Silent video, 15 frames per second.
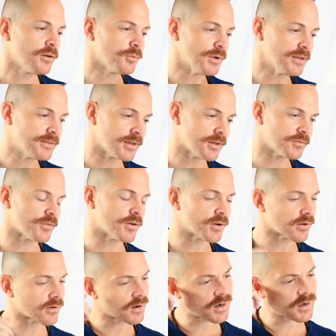we take
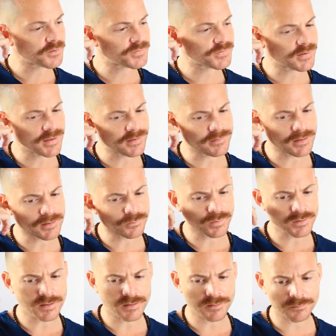photographs and then
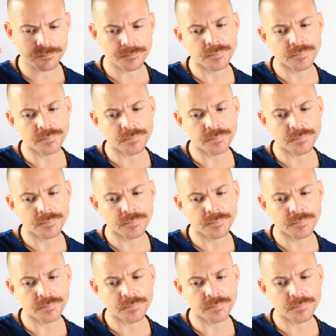we